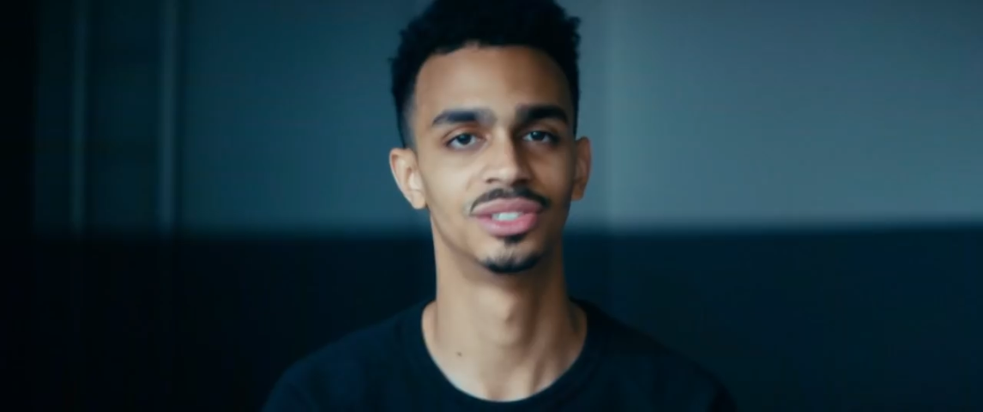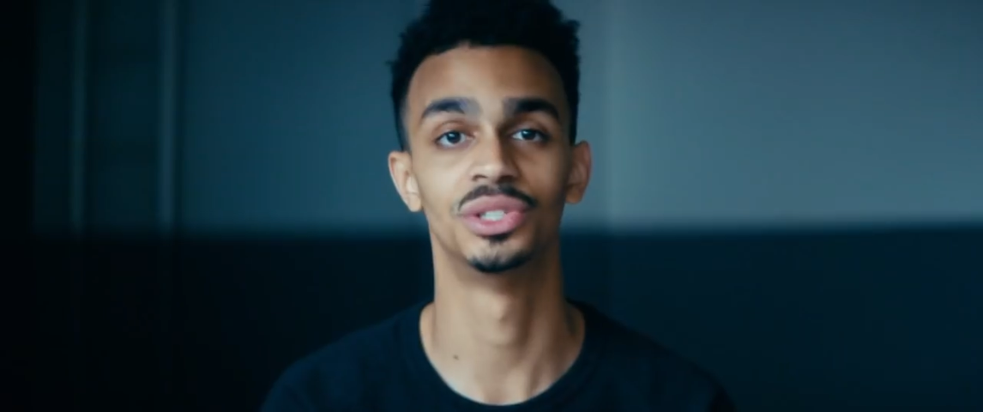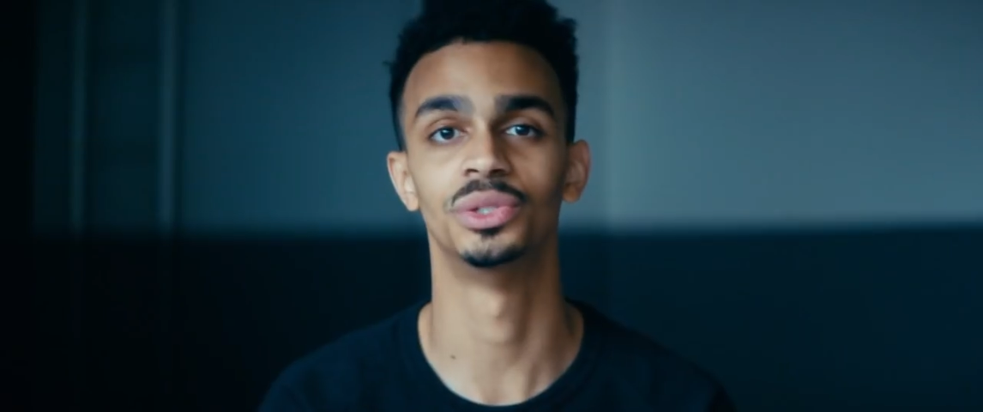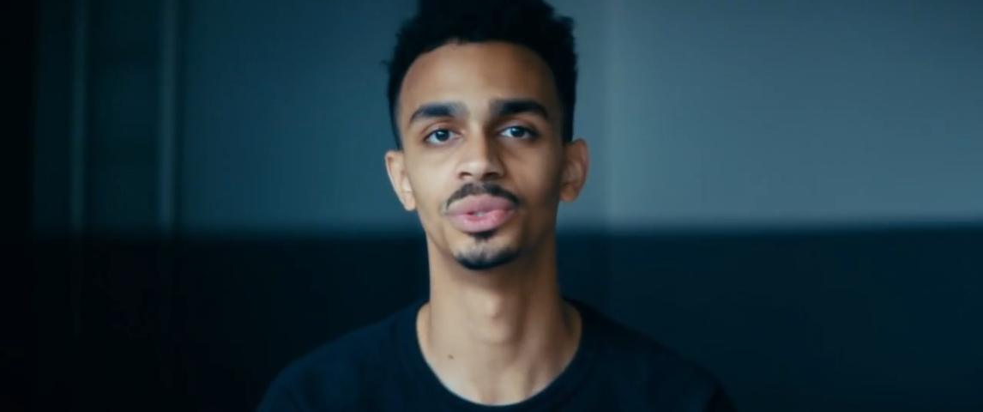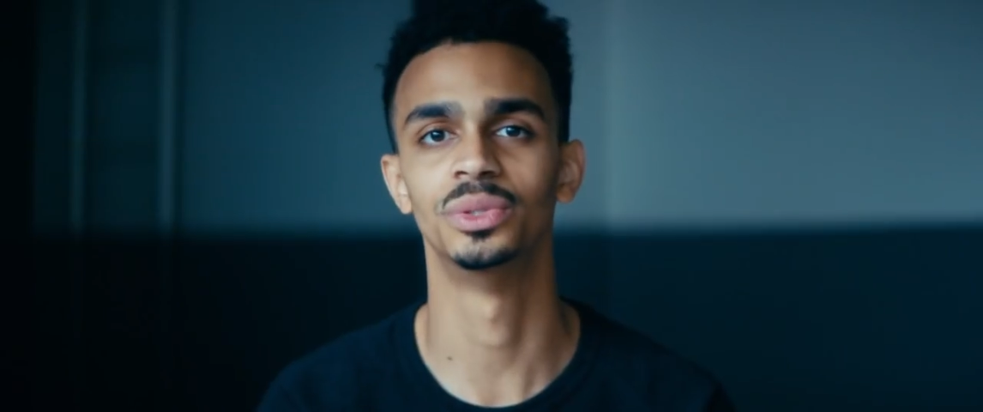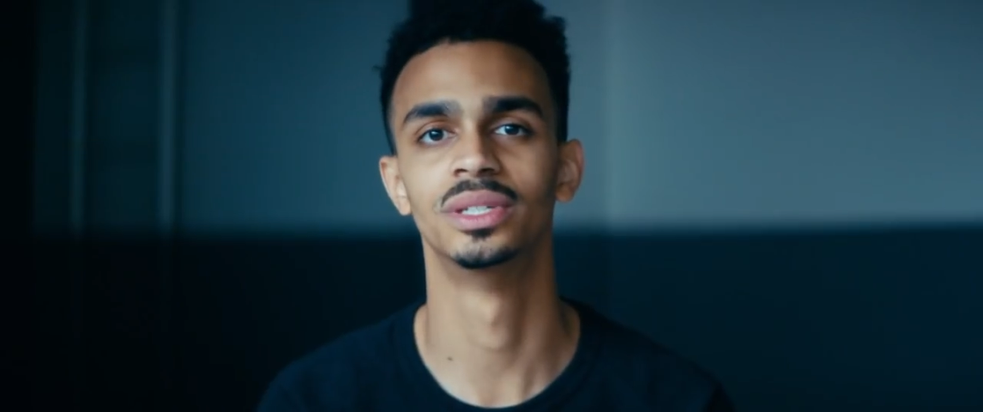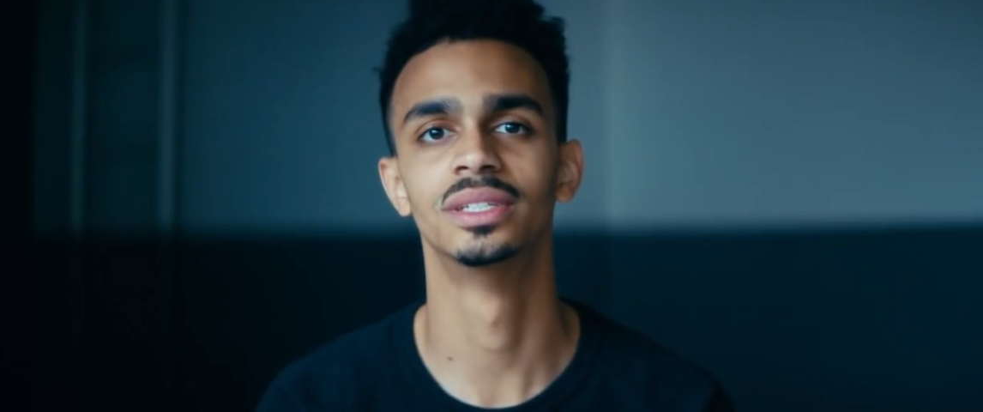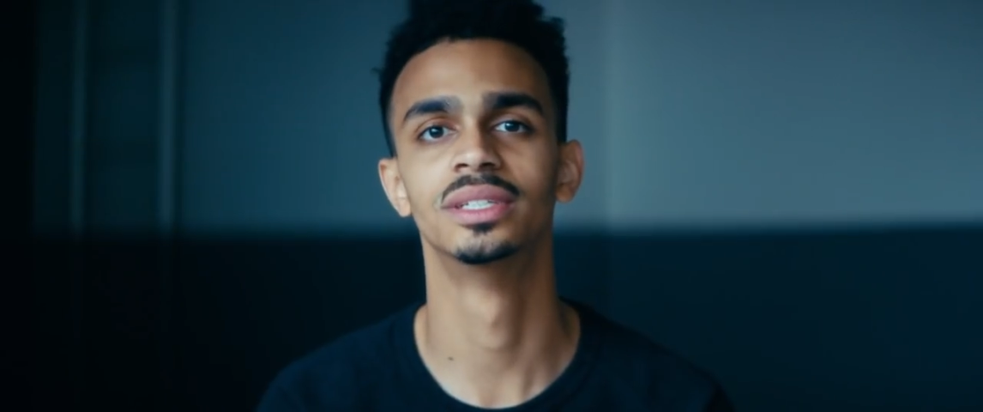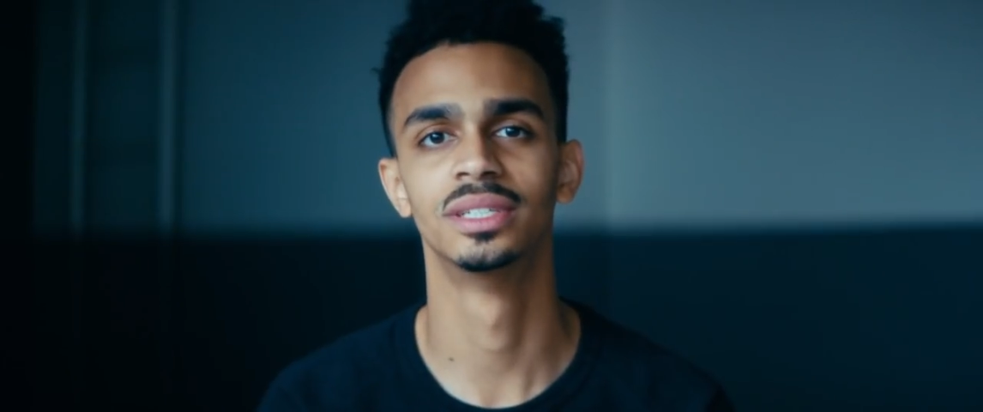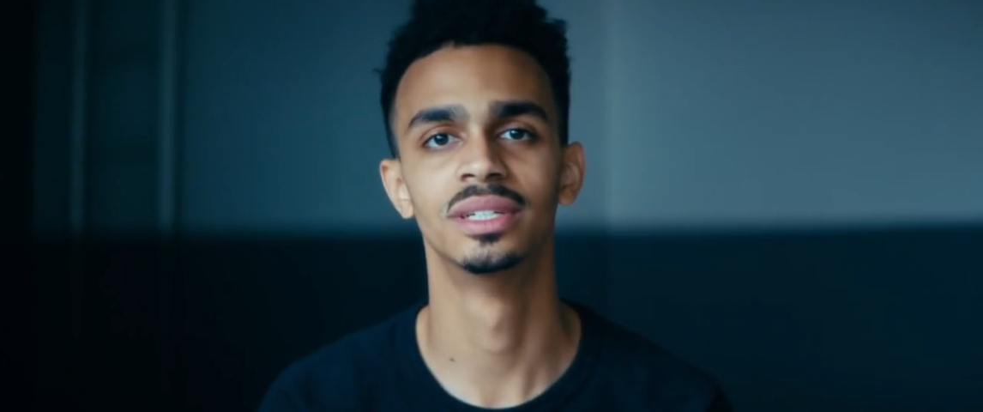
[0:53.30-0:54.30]
to
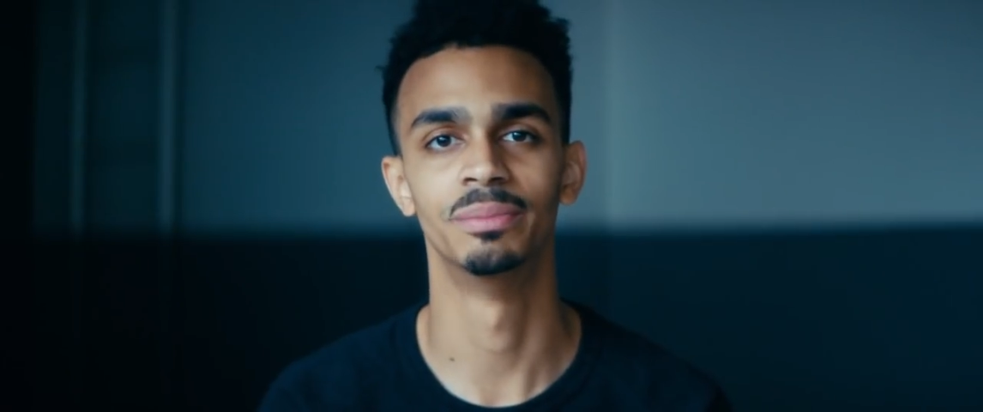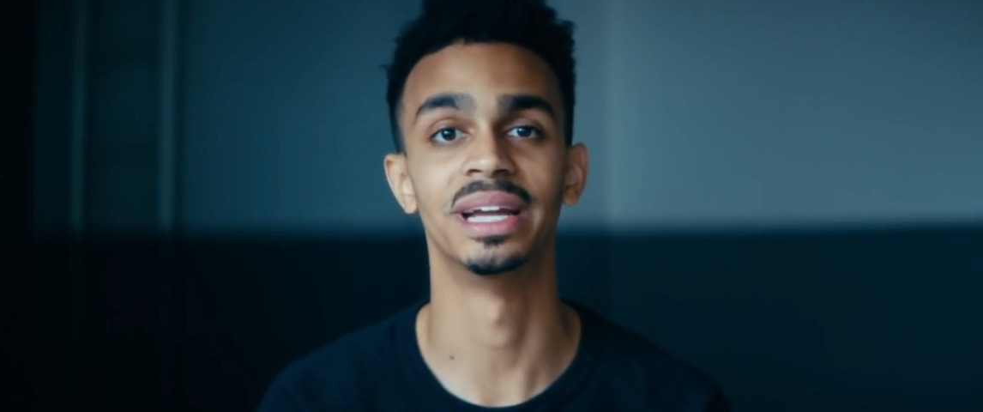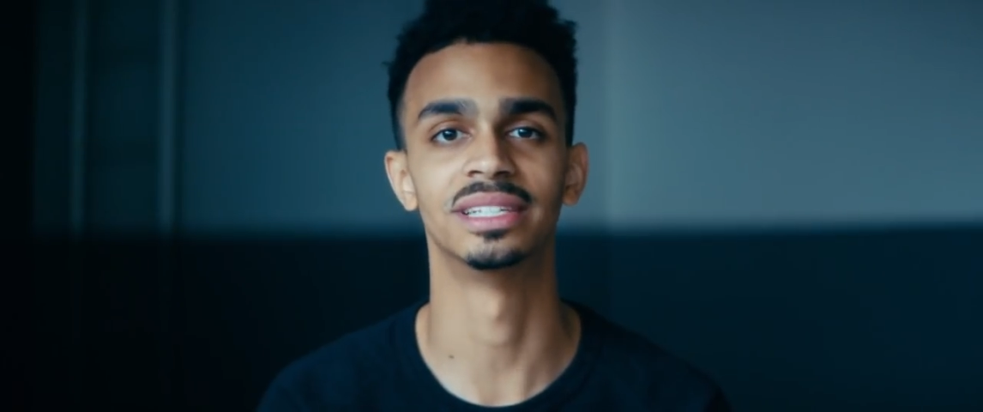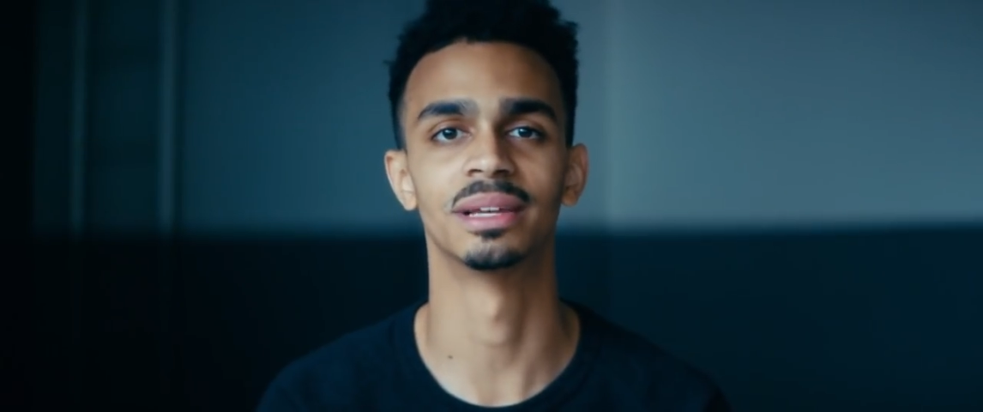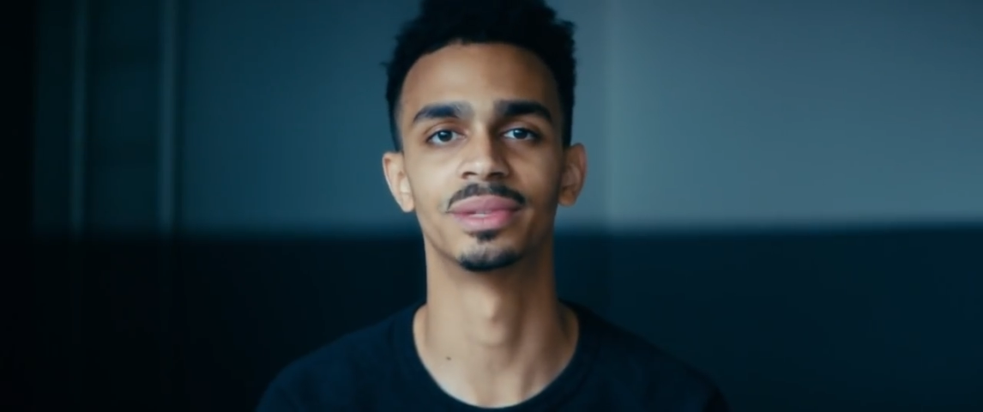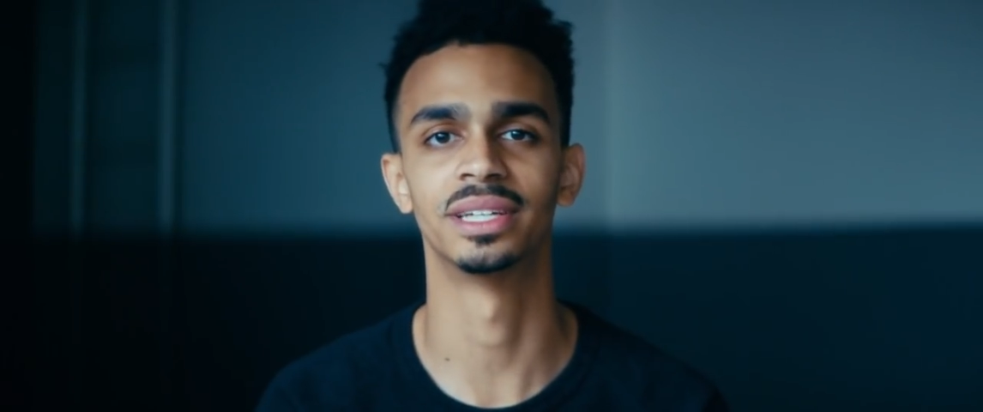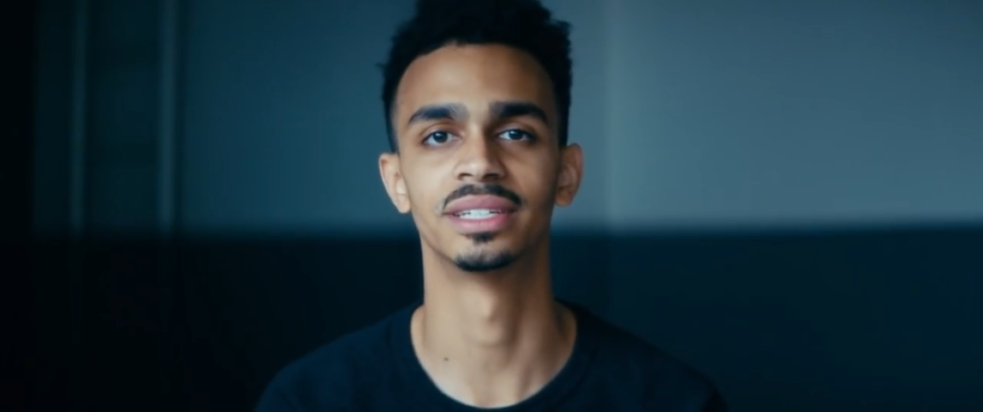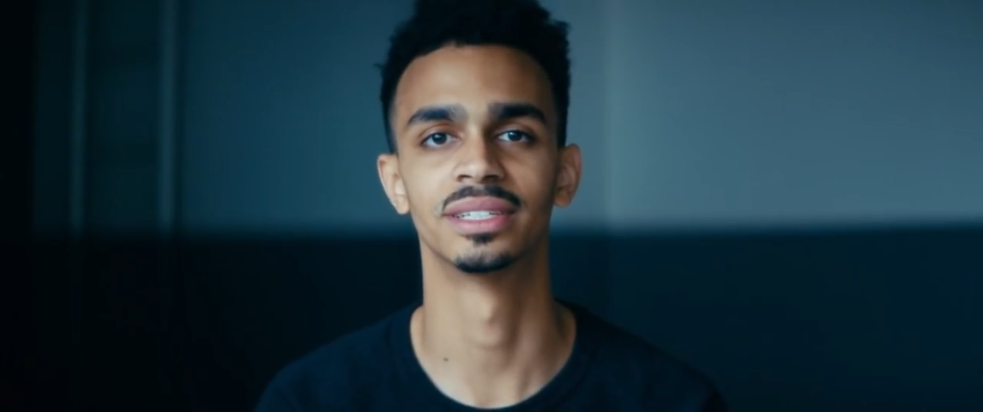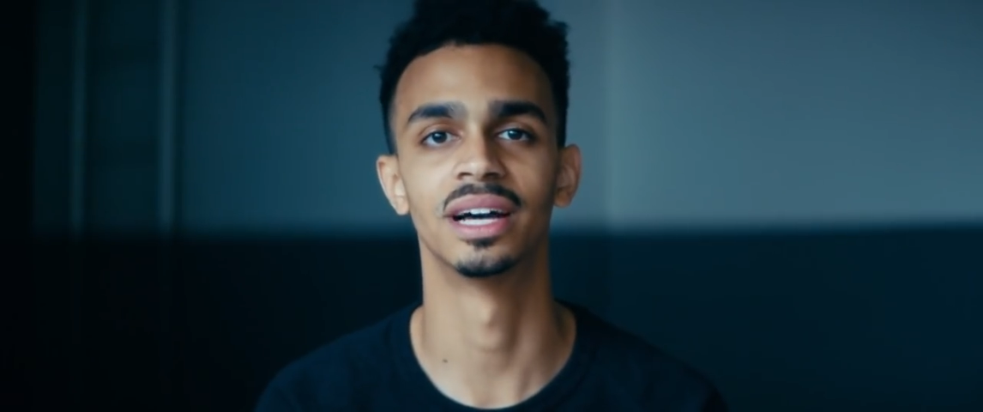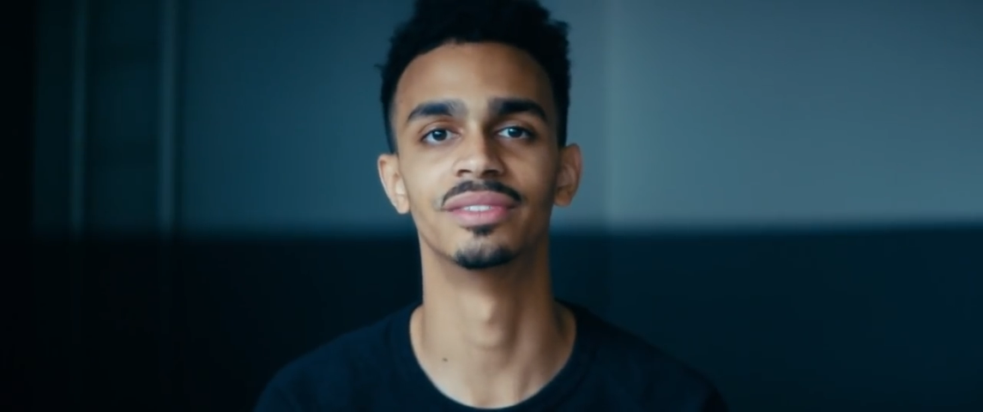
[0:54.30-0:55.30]
make something
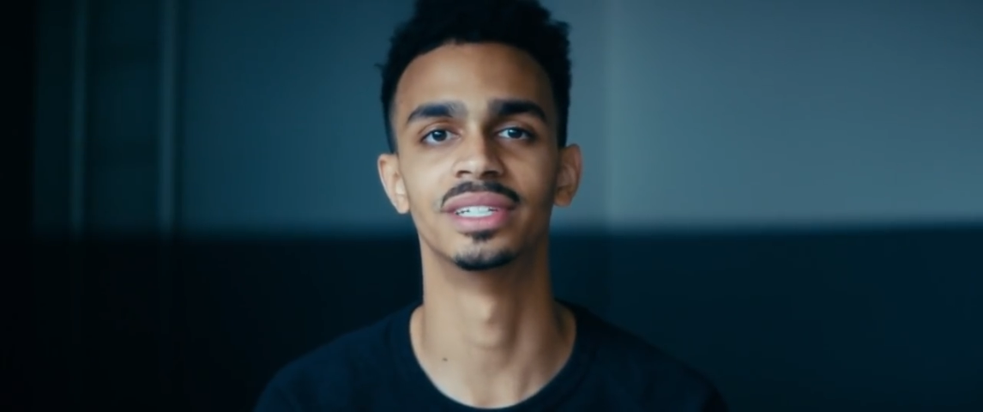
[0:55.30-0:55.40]
of